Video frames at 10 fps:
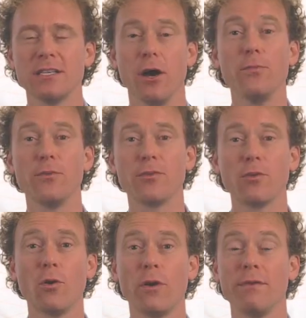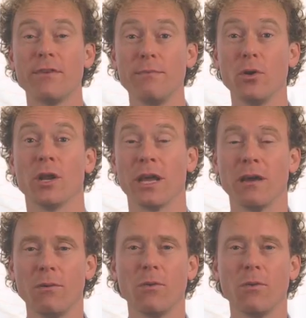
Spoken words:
to open the door every morning.